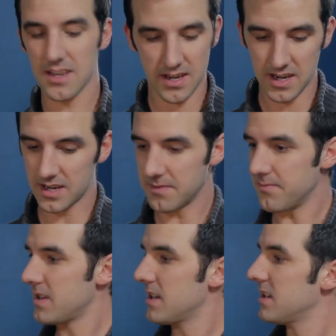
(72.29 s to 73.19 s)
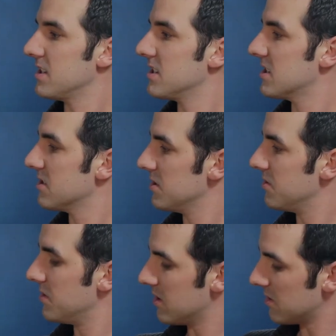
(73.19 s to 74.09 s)
Just so
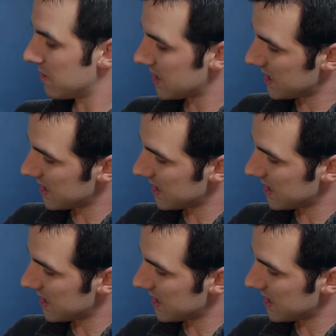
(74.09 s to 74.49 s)
you know,